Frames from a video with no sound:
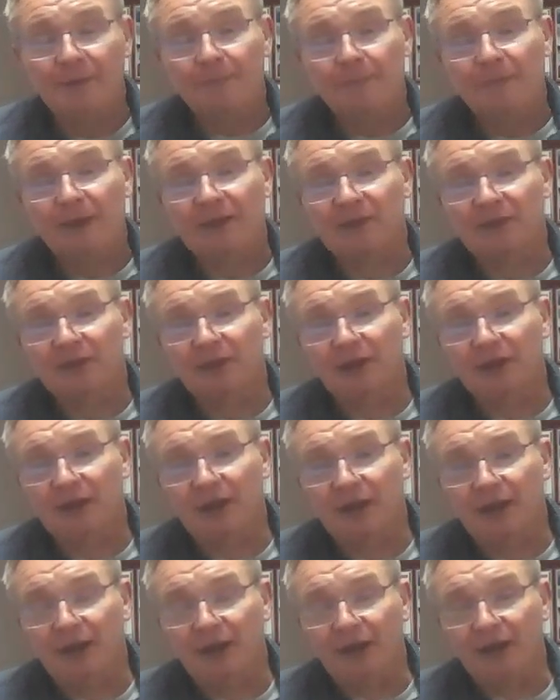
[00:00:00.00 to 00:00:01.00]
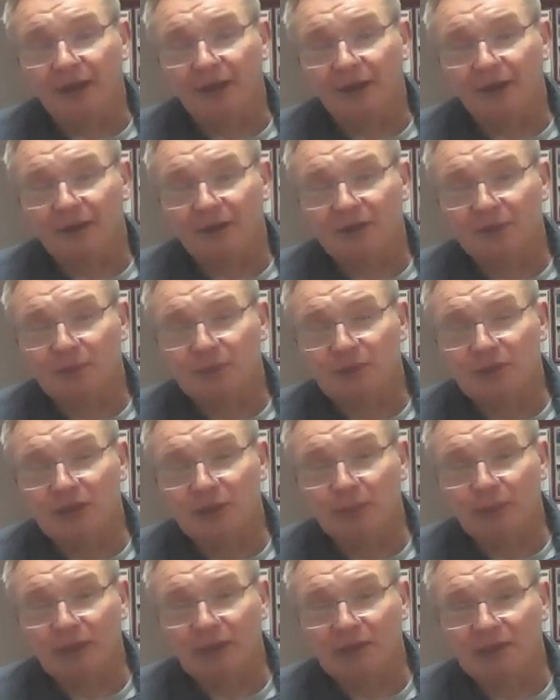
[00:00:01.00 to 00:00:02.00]
that's another area that customers need
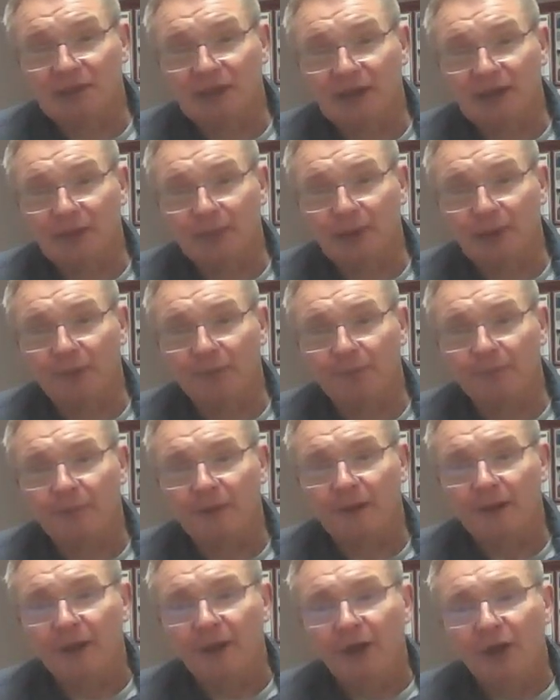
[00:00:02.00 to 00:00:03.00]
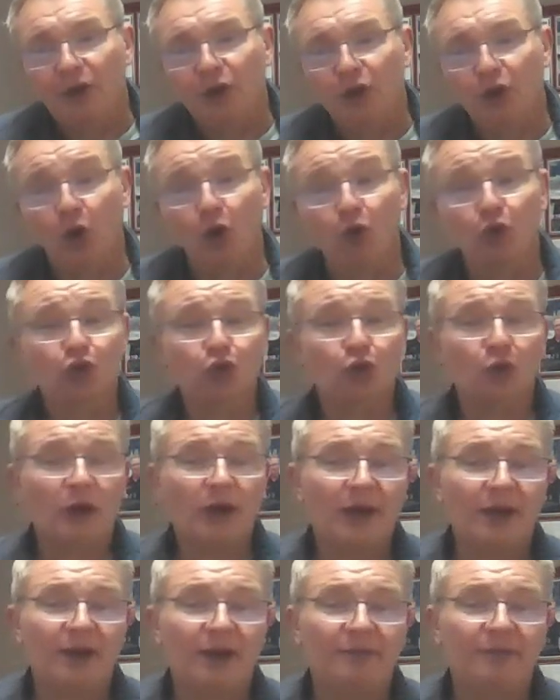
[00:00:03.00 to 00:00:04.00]
to be concerned about. You also
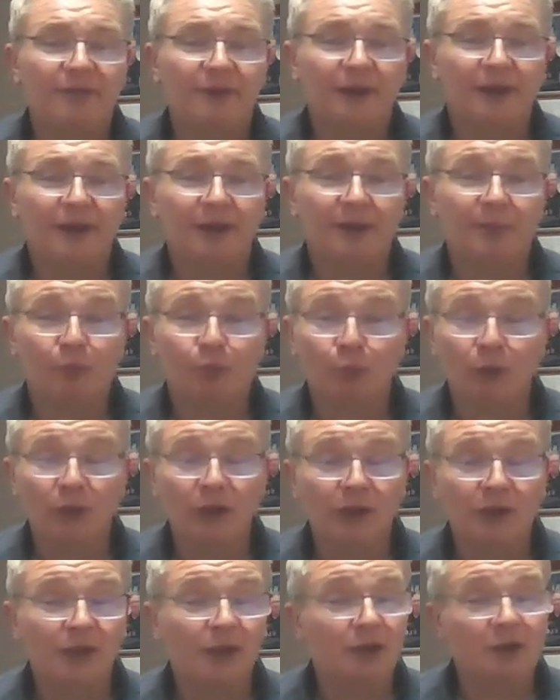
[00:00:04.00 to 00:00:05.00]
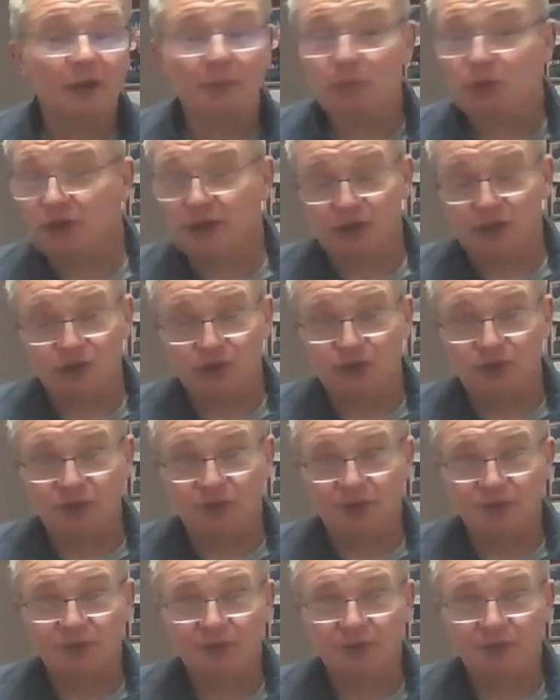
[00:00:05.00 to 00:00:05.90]
have weak encryption issues,